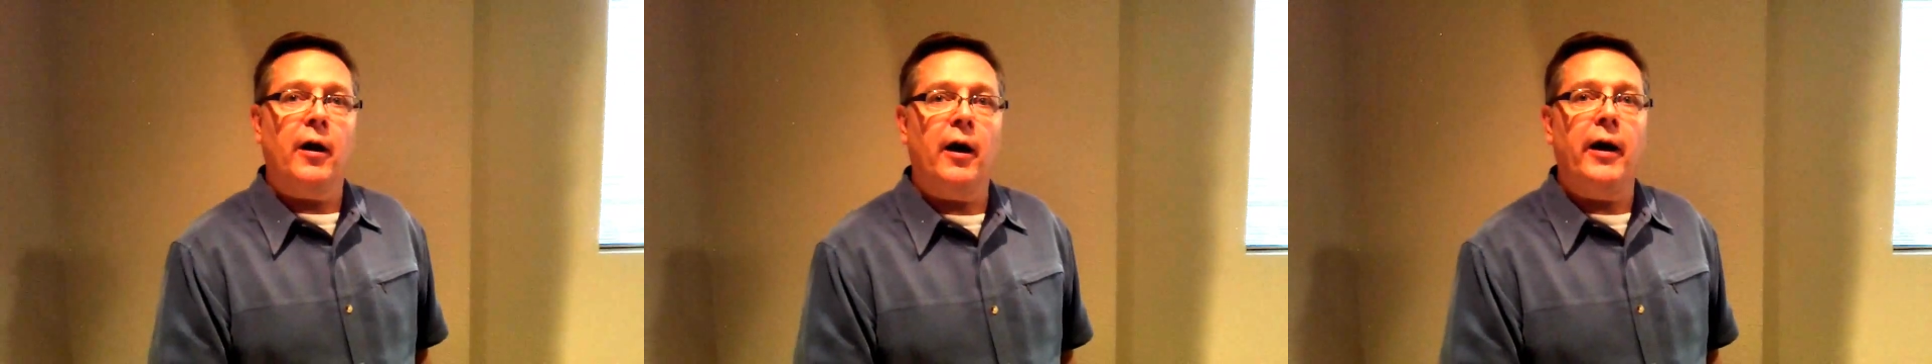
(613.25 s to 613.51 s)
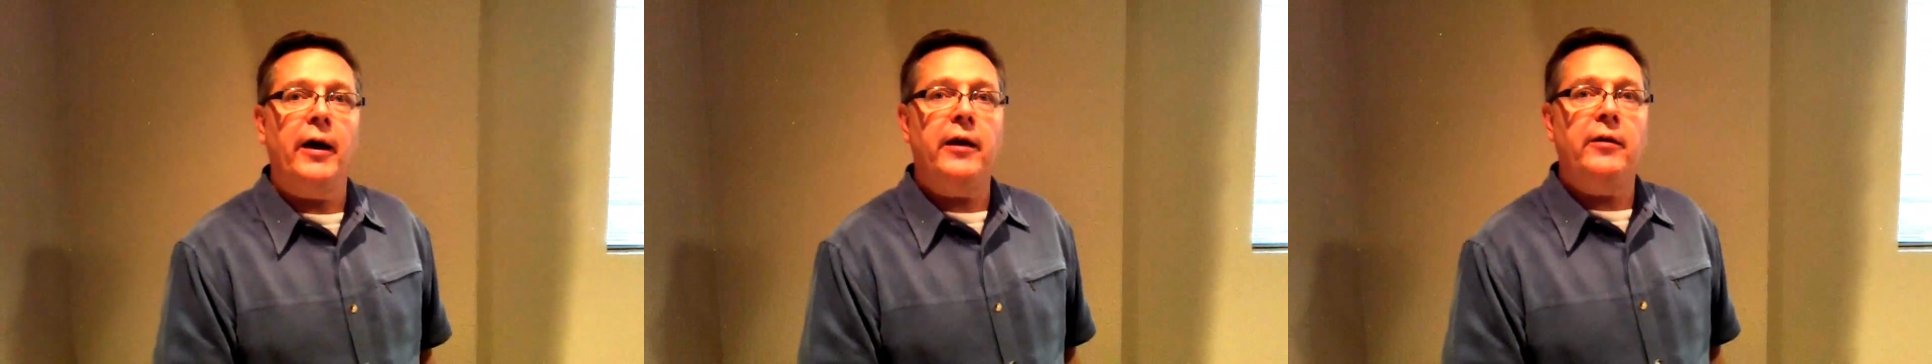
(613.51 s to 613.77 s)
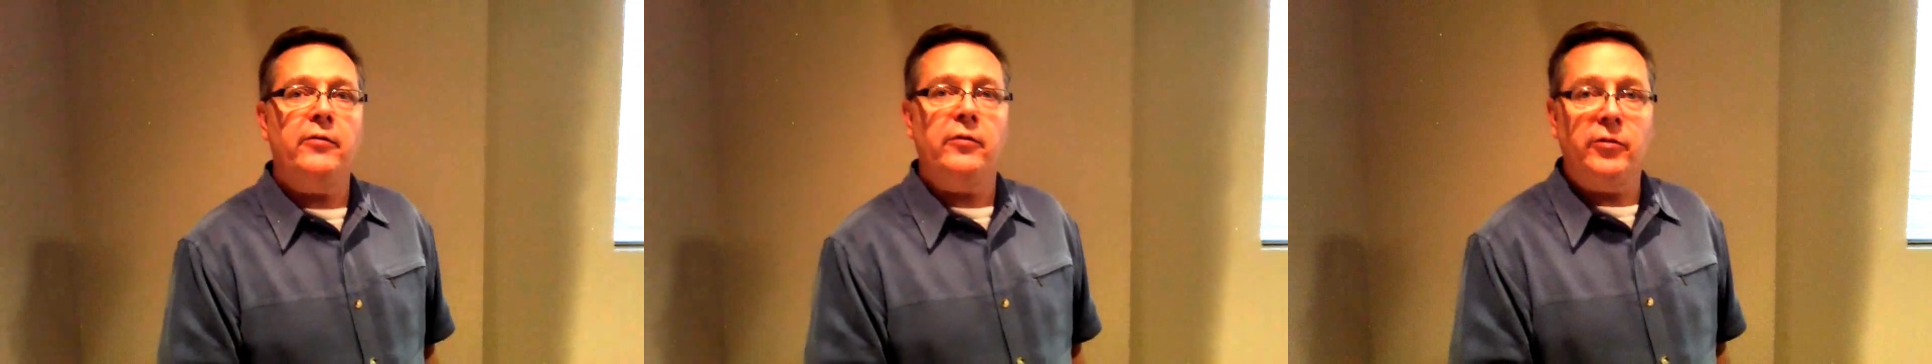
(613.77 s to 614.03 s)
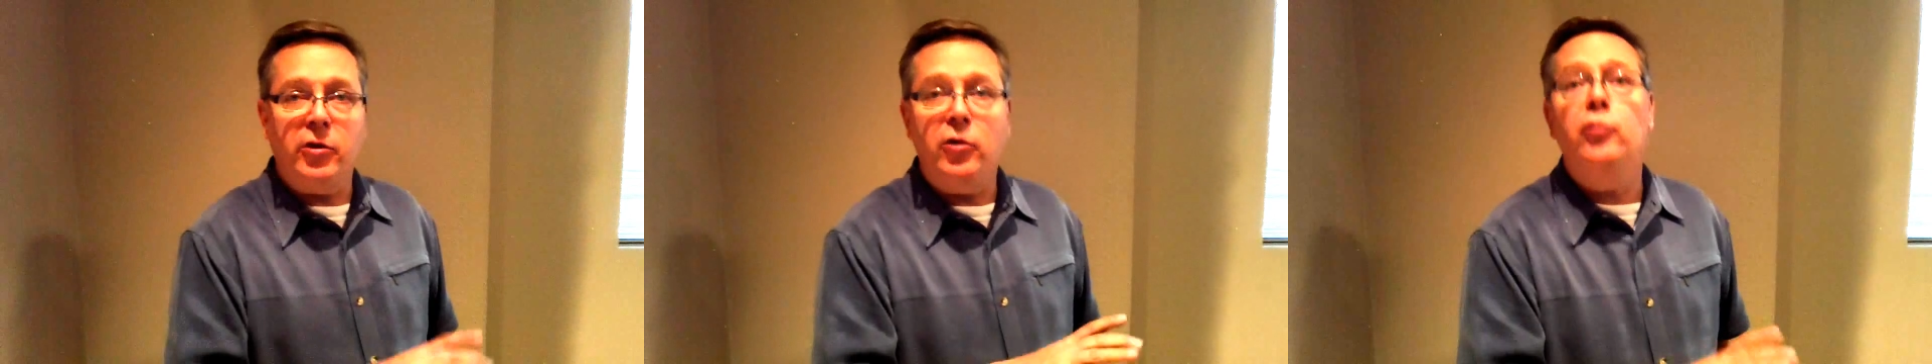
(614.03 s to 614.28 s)
I
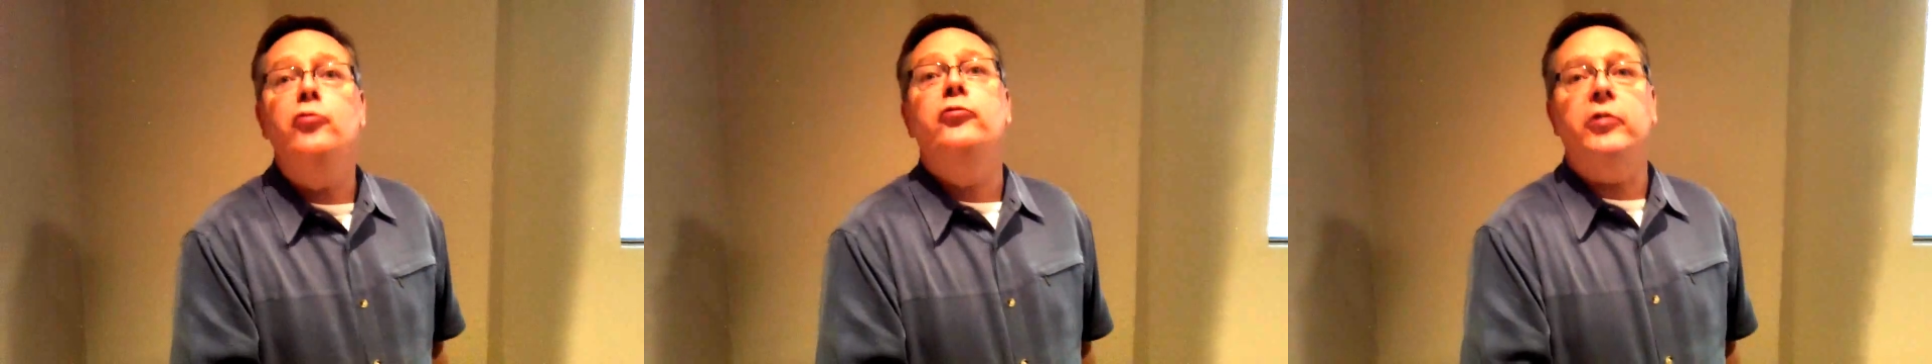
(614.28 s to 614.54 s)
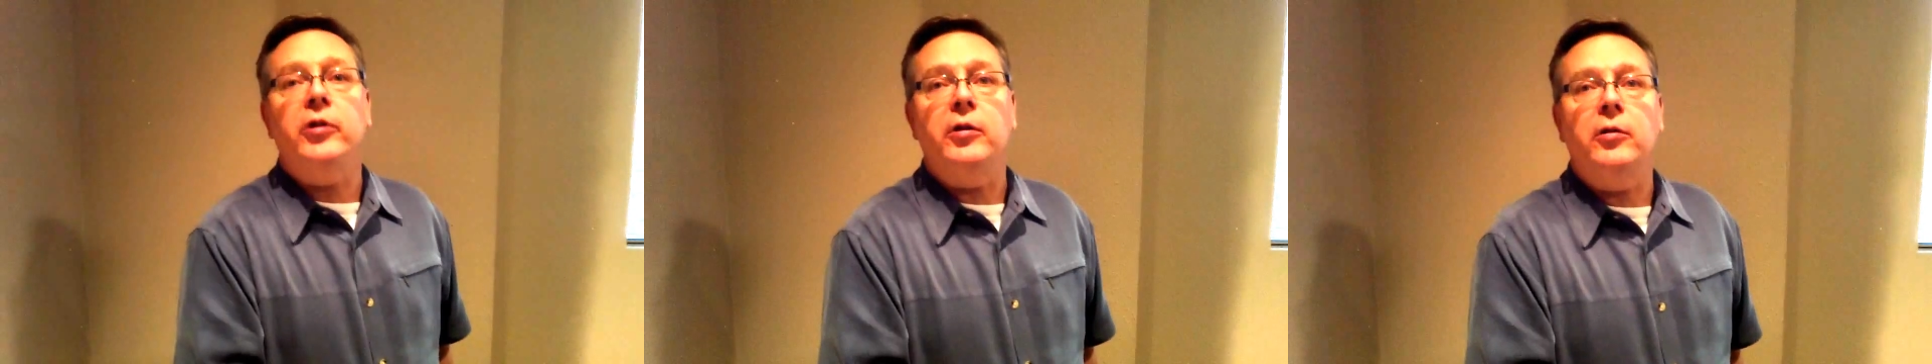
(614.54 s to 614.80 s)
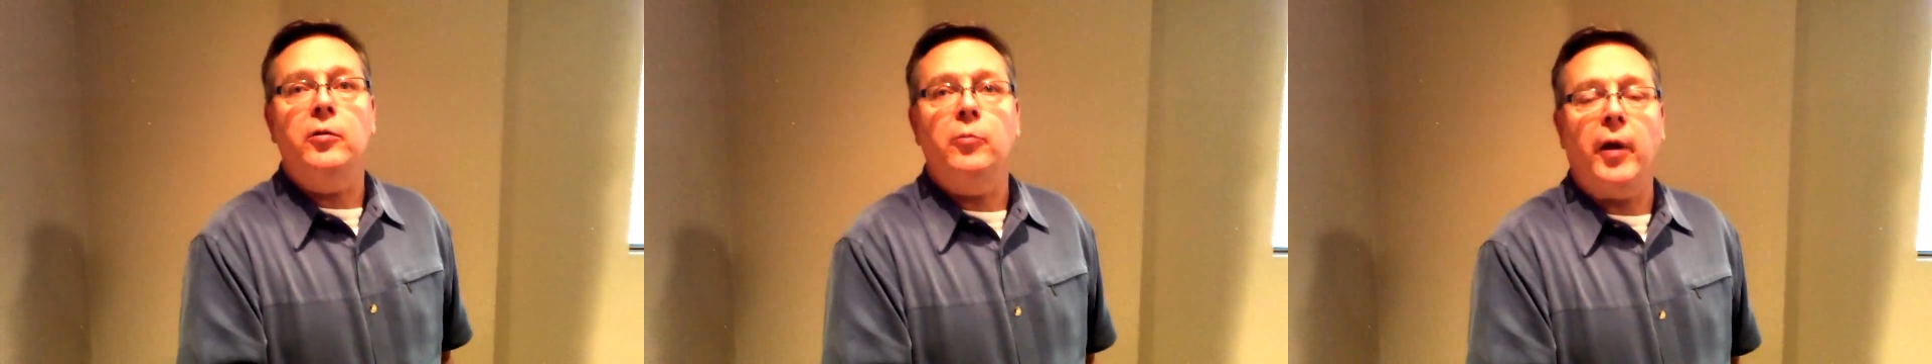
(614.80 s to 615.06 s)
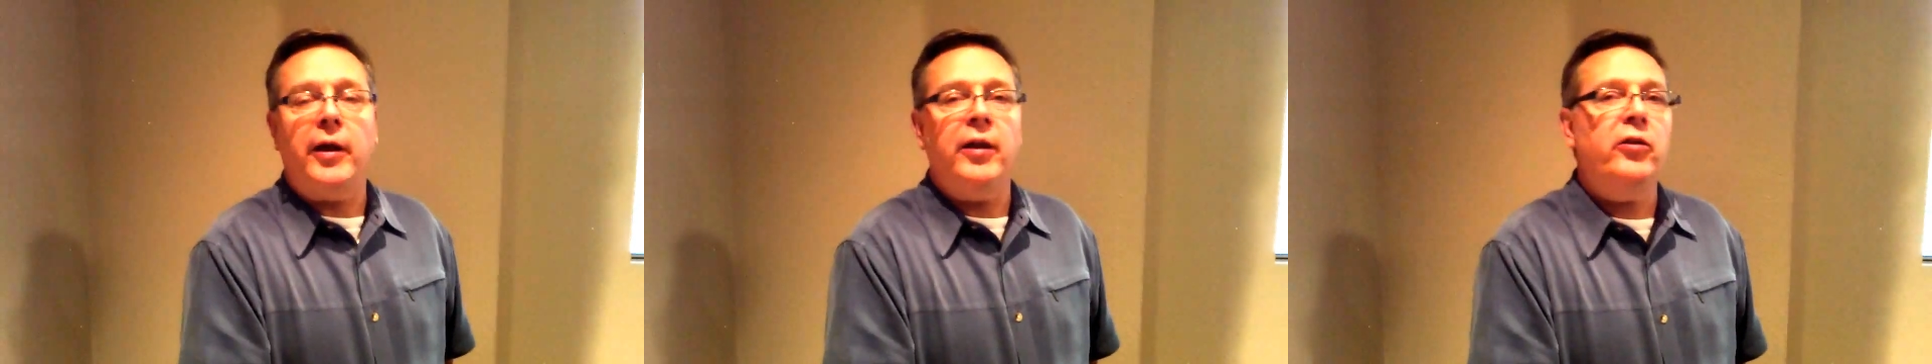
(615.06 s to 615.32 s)
used it,
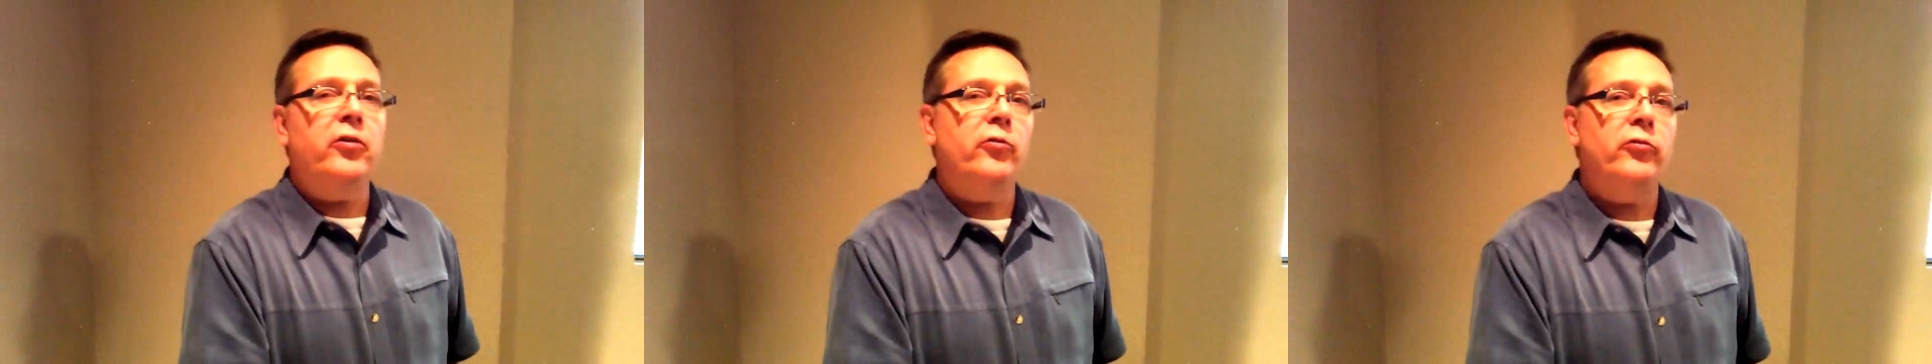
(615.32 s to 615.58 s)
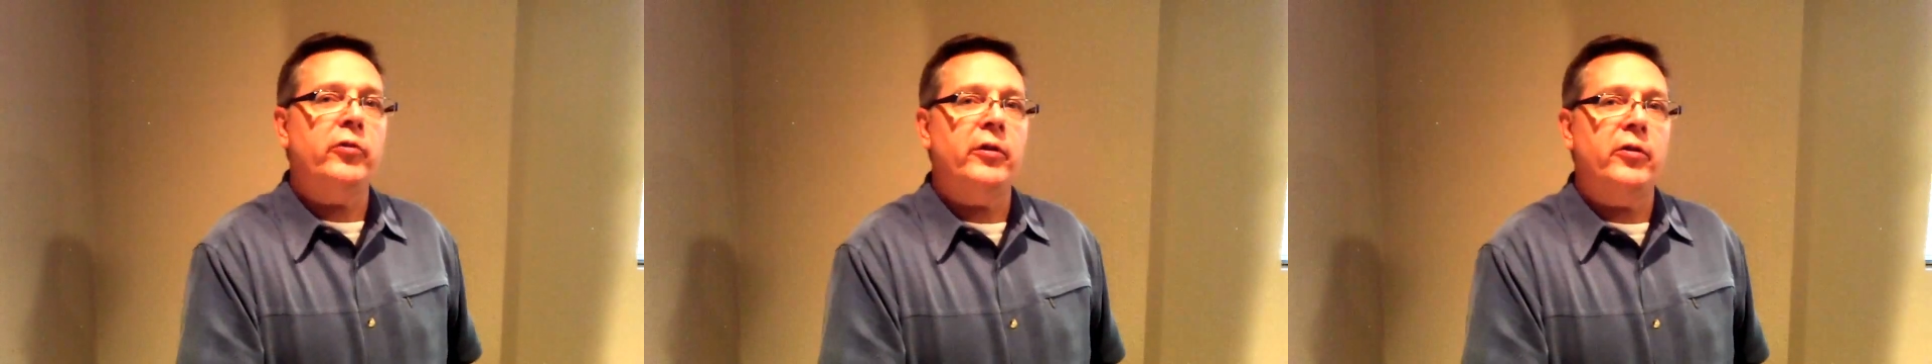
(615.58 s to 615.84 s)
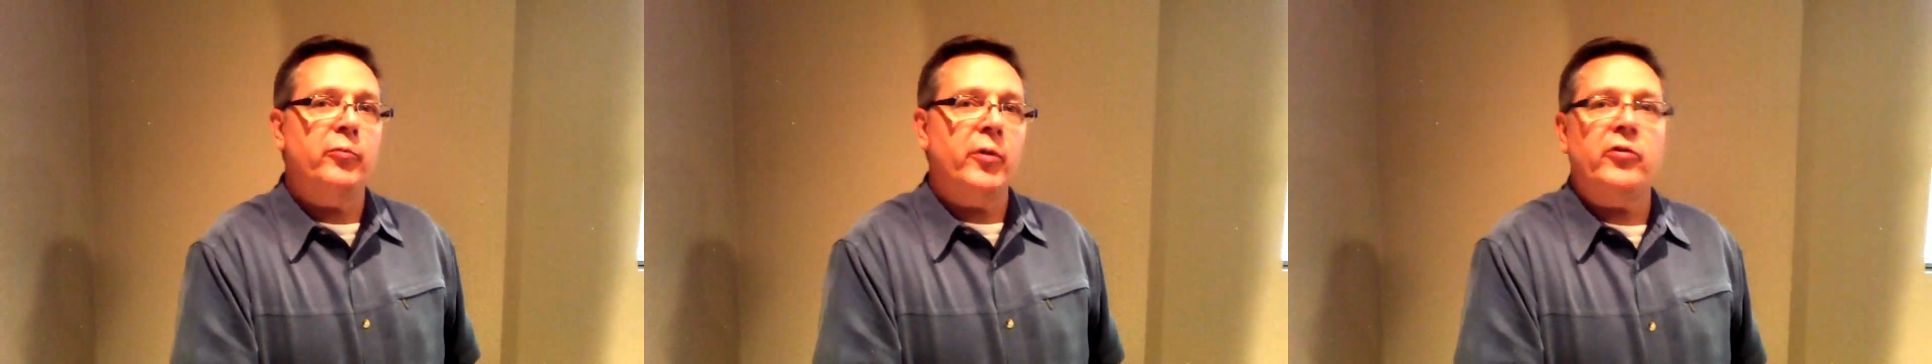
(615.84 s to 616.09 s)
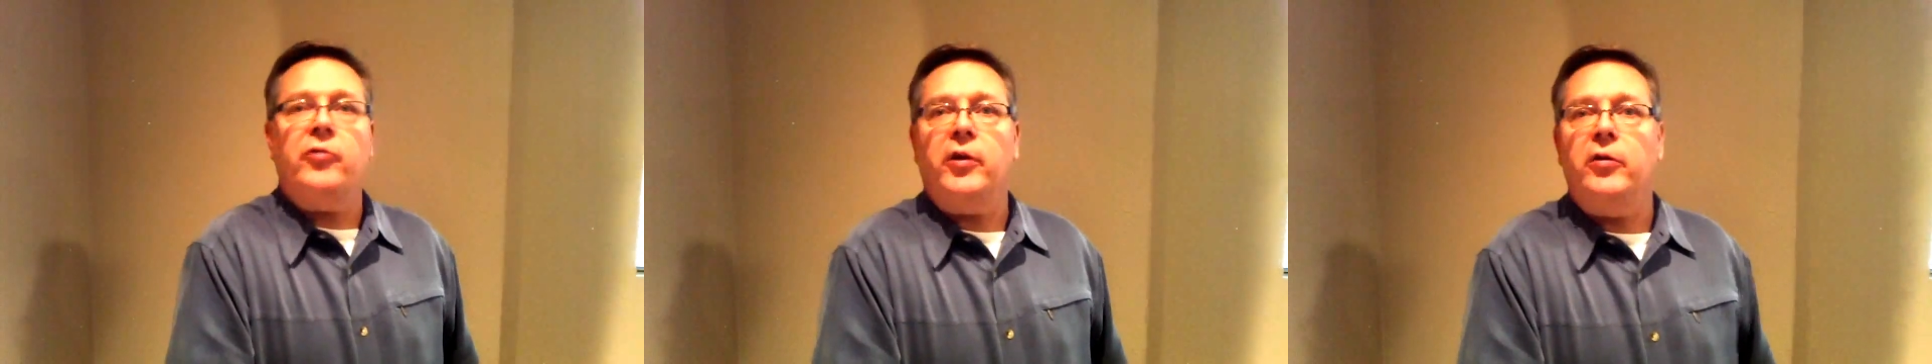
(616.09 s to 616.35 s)
but I didn't use it as
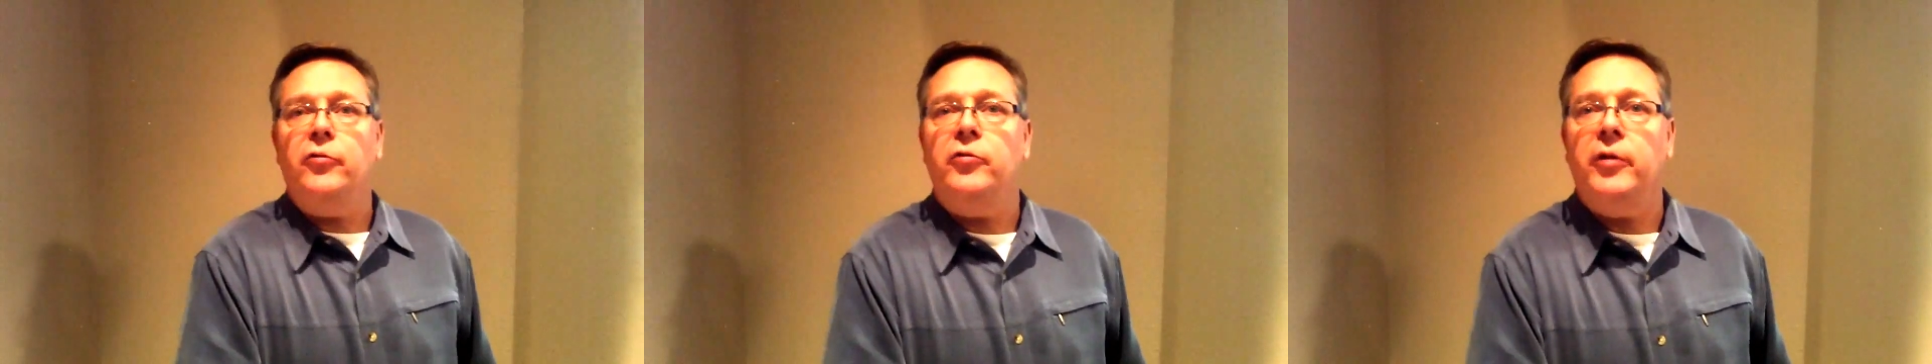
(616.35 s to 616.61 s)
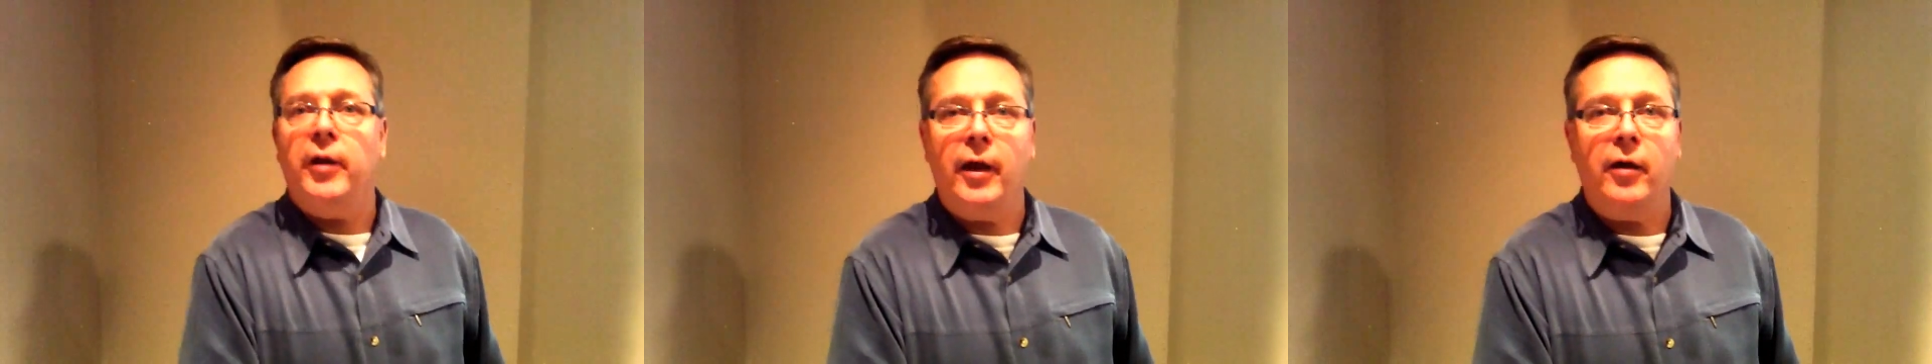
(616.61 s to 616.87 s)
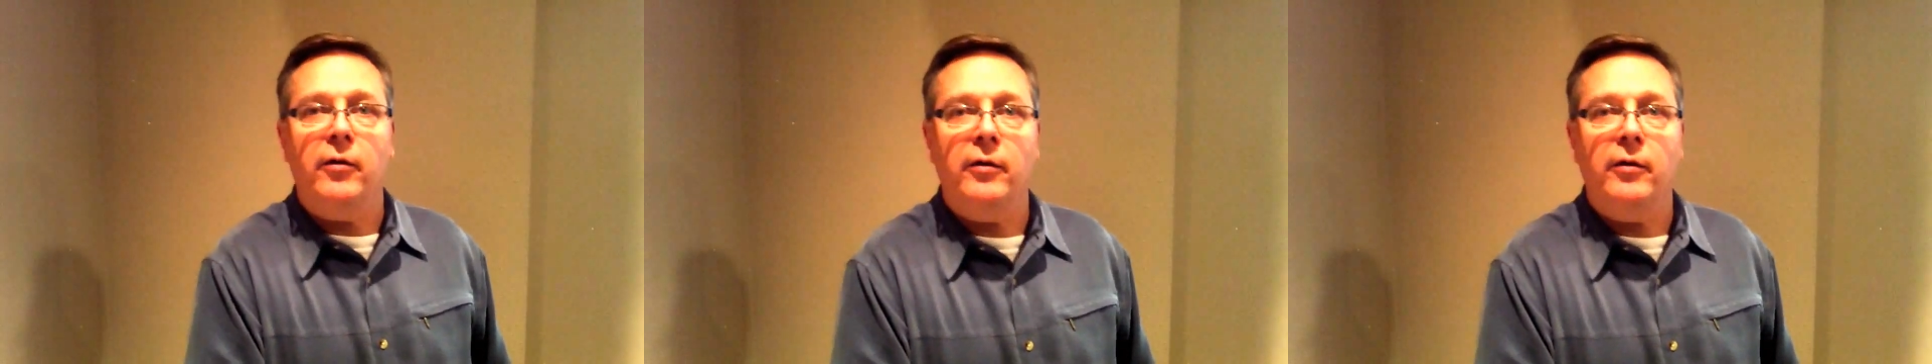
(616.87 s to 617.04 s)
much as I use it now.